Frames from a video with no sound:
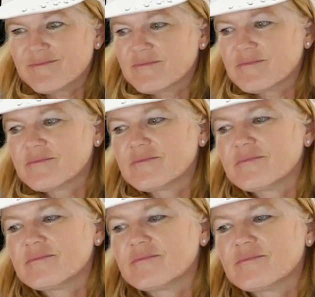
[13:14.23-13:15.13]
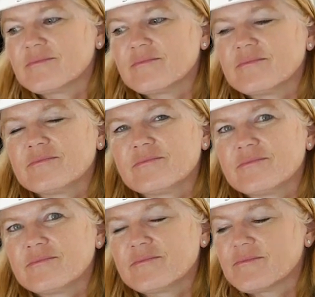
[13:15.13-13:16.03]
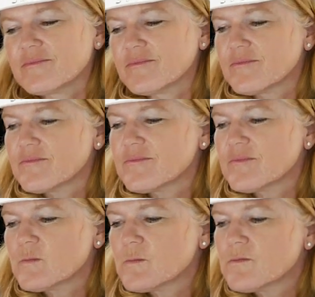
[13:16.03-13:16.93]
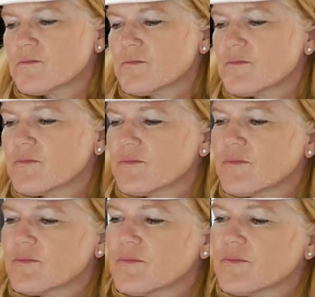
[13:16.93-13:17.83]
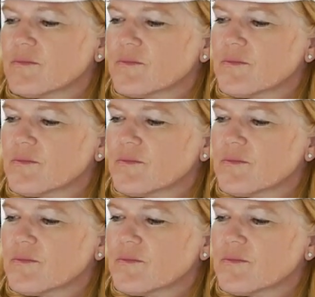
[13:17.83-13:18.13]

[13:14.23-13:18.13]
No words are spoken by the person on screen.